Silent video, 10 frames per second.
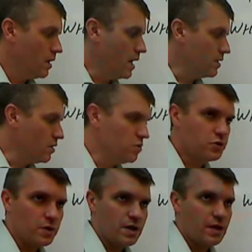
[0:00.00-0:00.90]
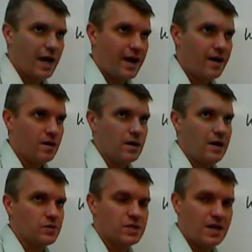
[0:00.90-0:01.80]
And usually the air
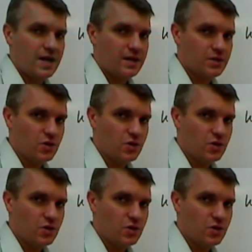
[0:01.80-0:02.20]
outside is